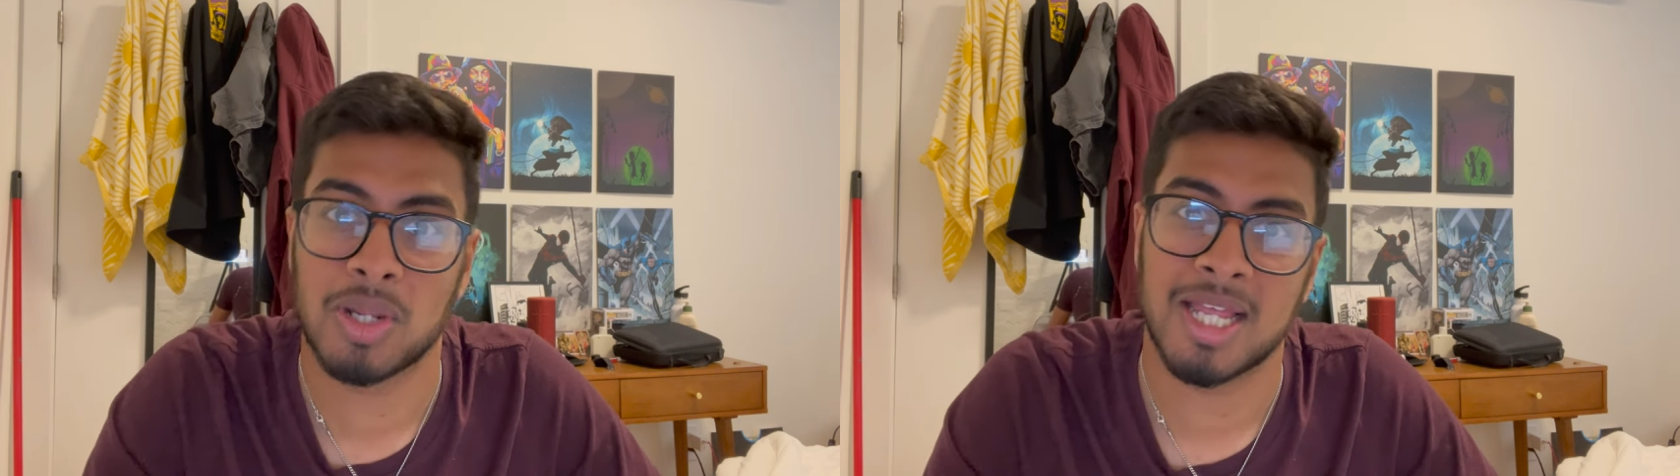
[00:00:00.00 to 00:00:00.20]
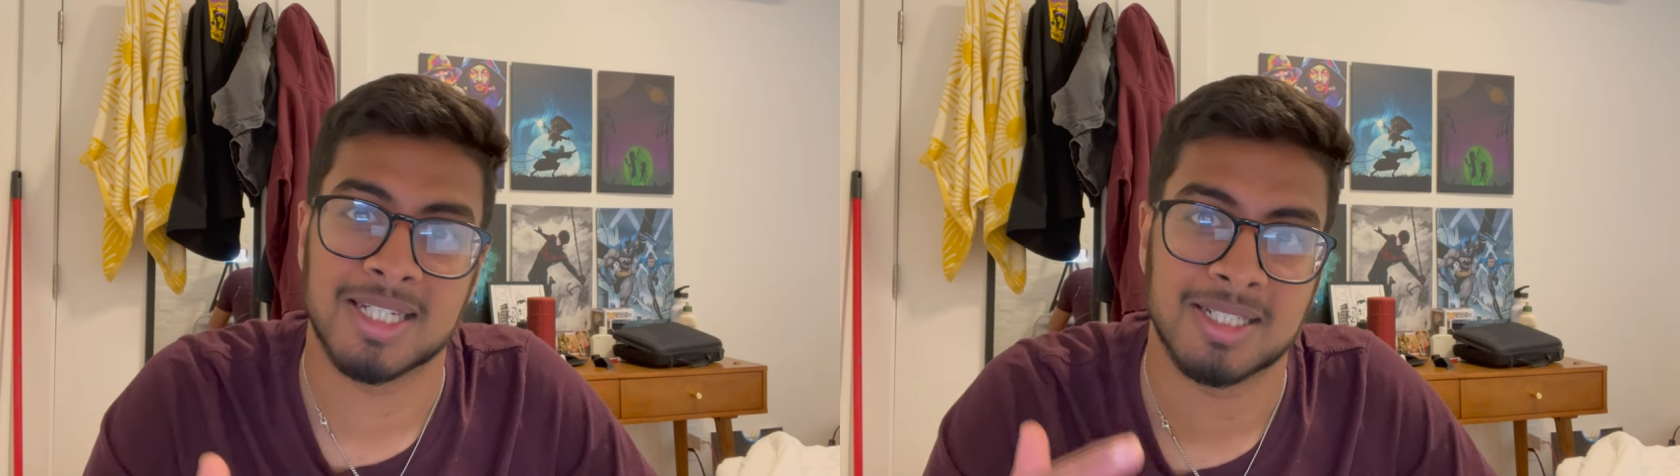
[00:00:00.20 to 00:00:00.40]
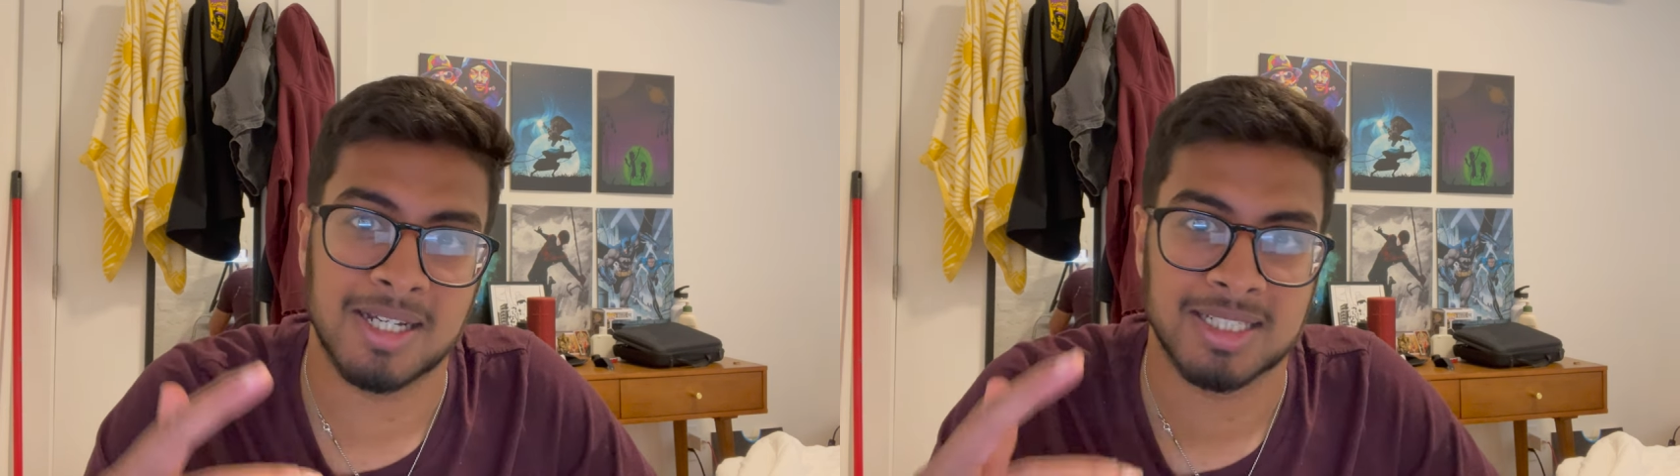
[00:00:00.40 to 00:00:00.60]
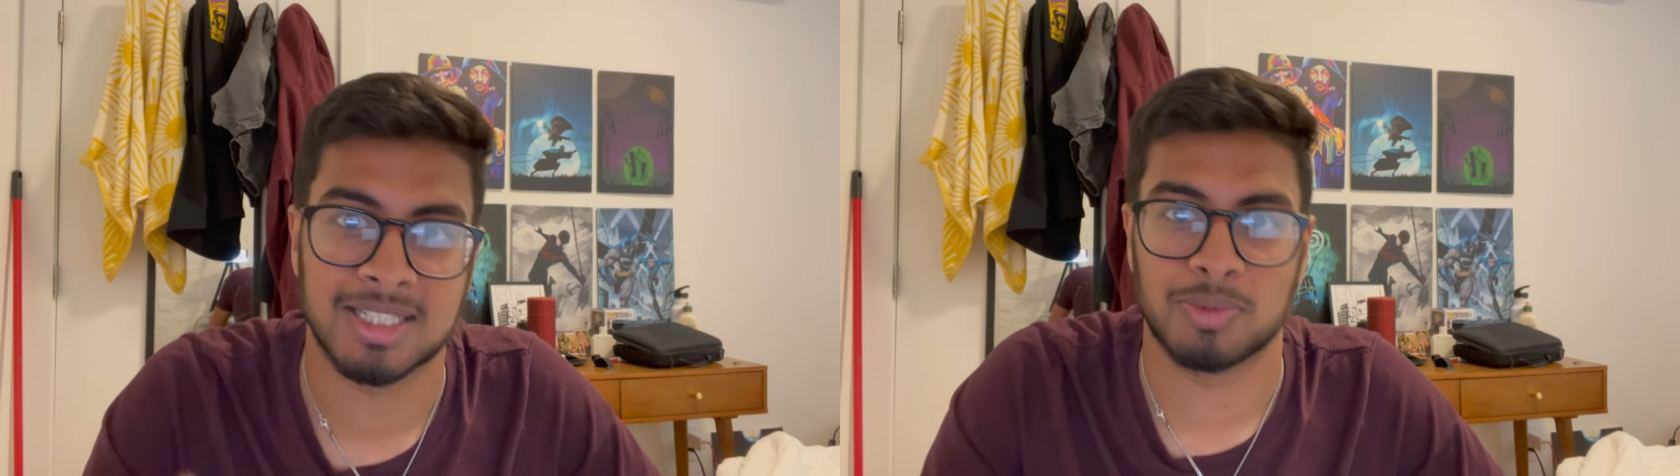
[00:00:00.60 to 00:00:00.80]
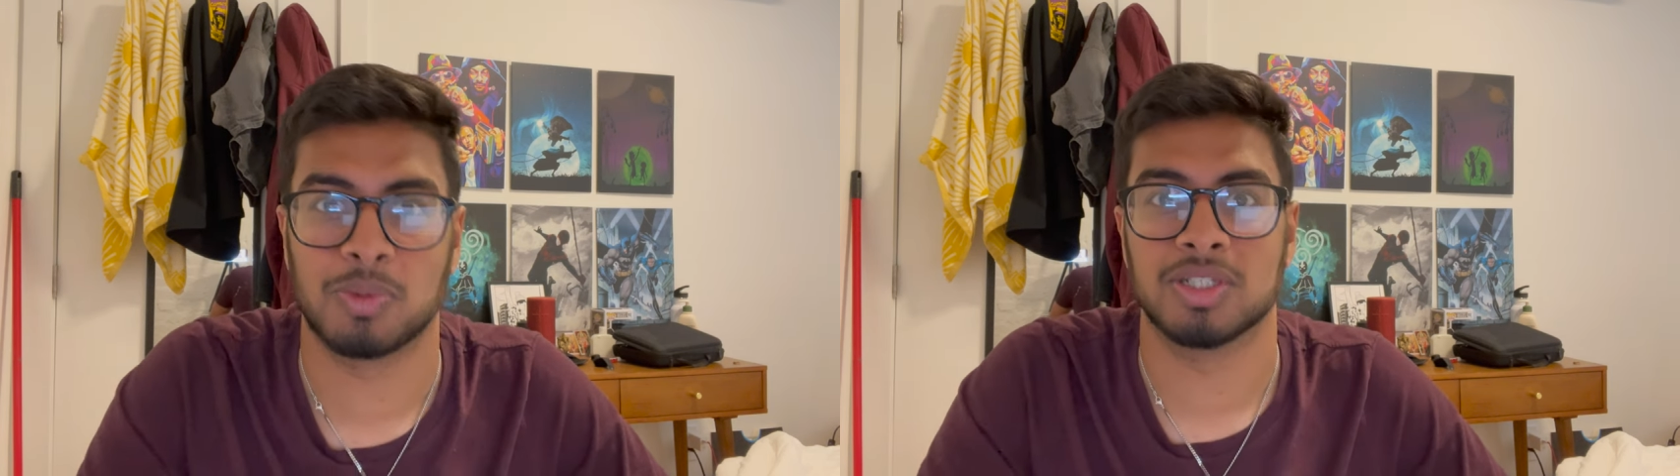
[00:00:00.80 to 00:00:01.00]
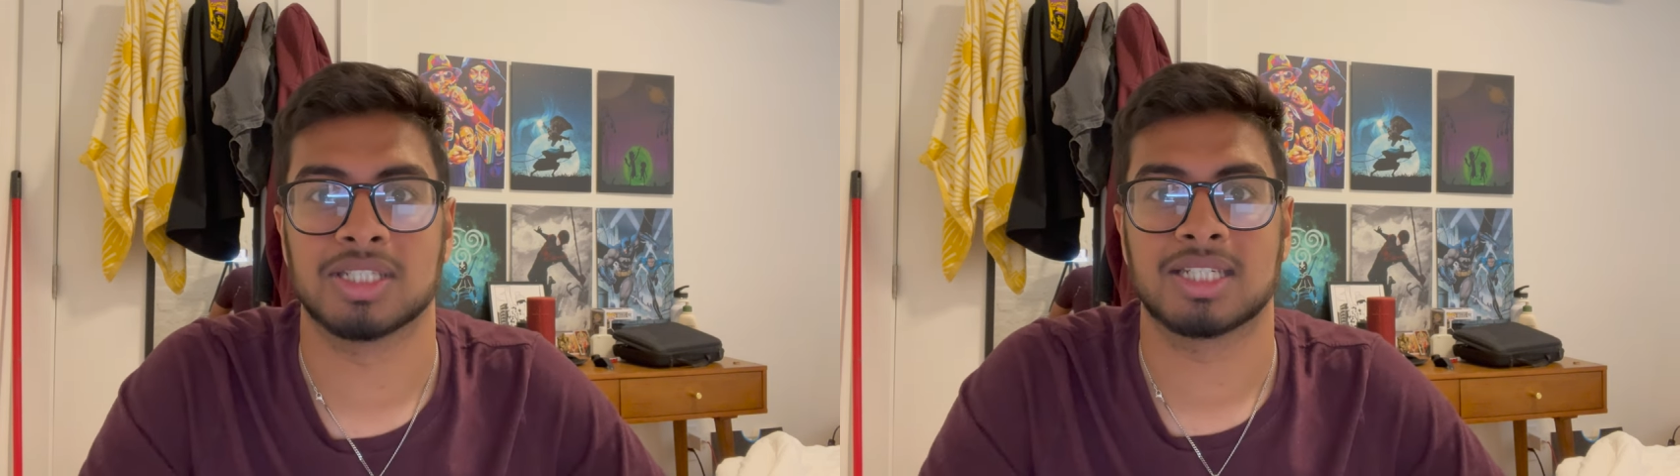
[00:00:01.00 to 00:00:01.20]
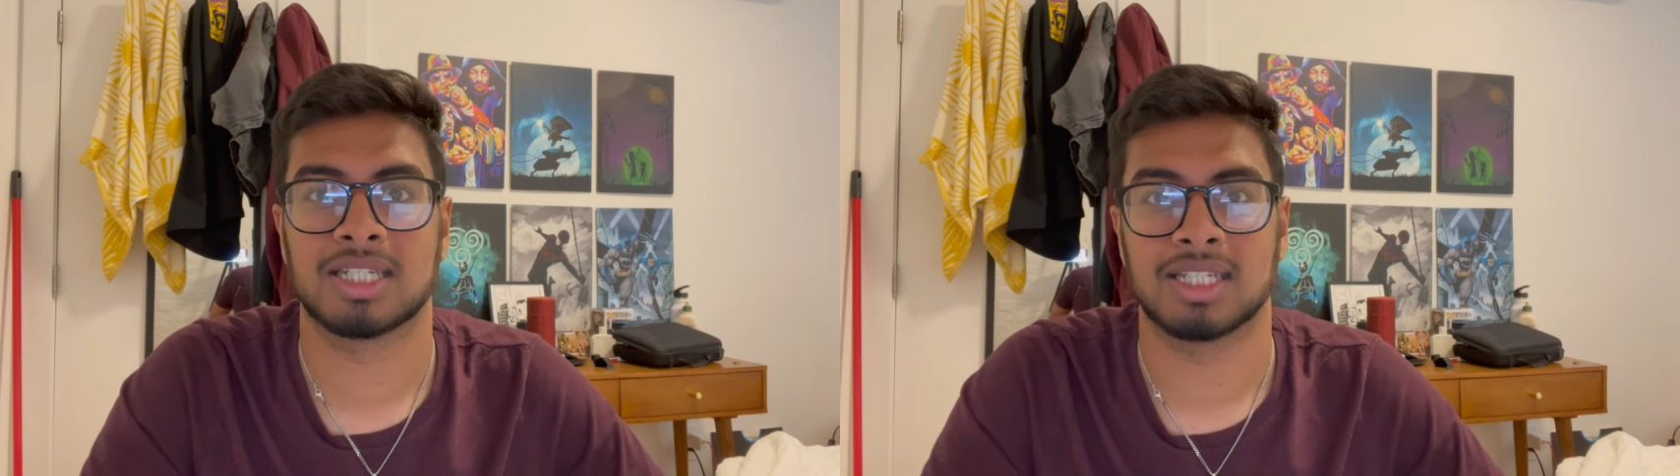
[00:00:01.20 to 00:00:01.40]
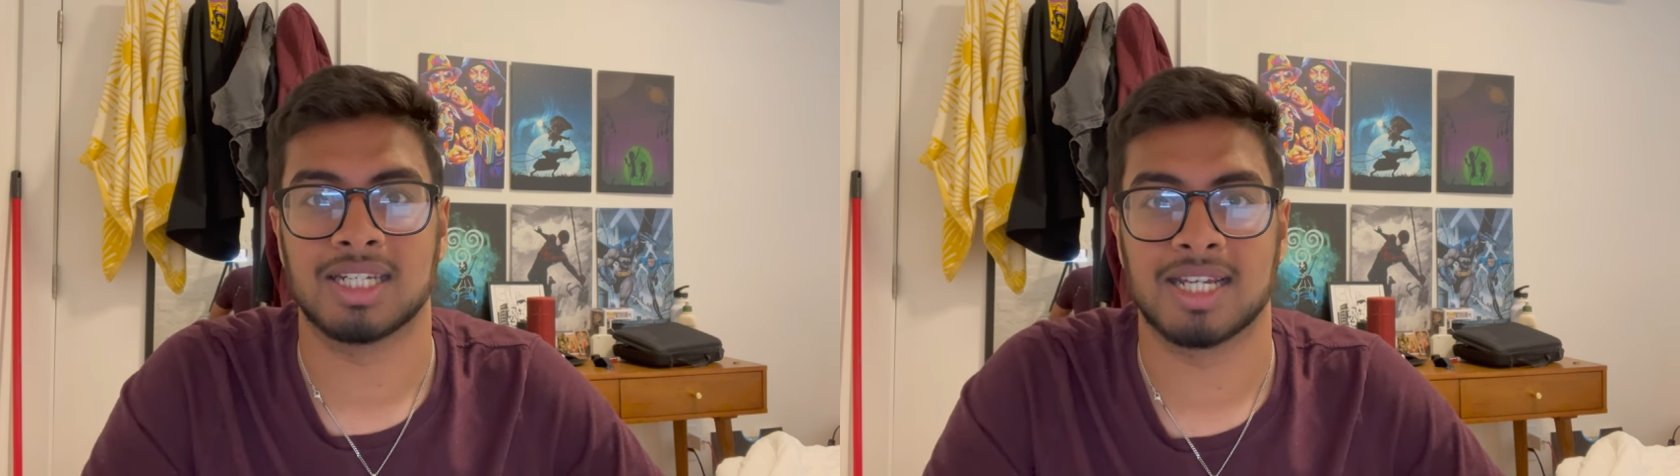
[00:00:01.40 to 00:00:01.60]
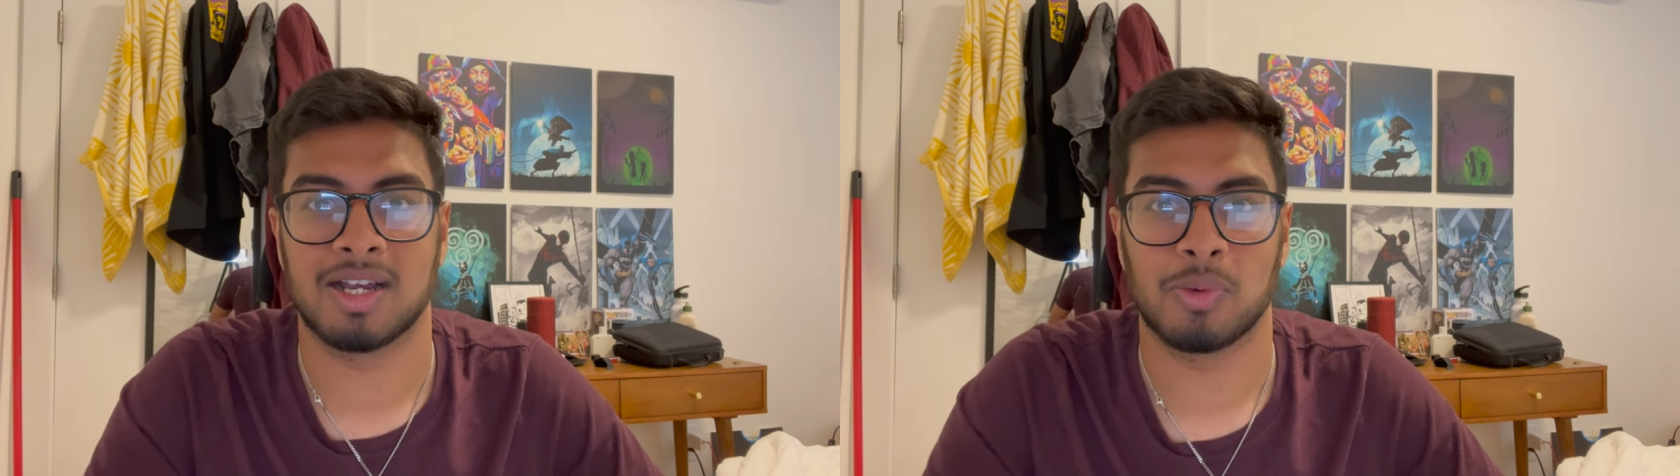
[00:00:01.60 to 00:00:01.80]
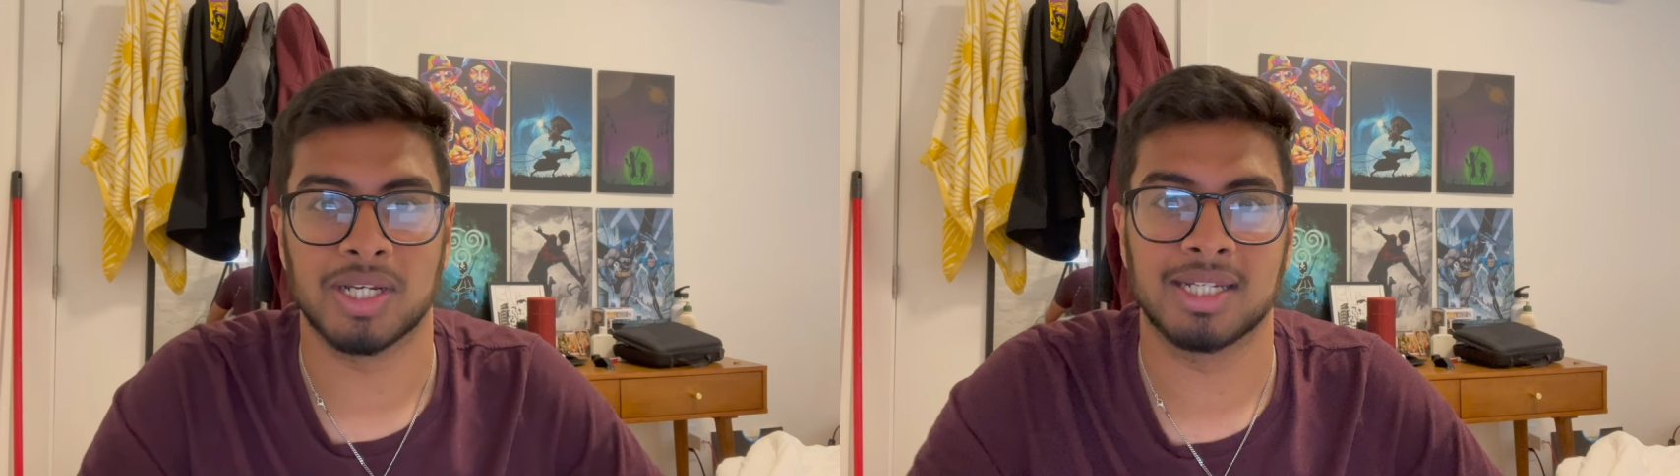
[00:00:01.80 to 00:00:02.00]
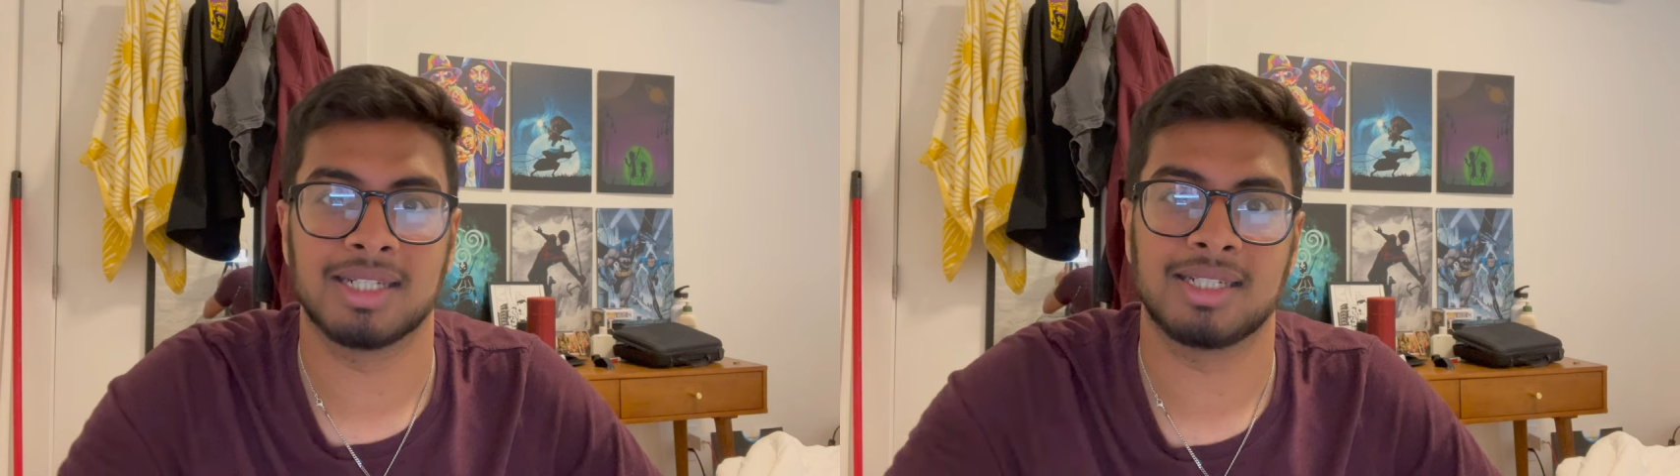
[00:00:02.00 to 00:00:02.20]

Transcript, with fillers: as nice as it was the day I went.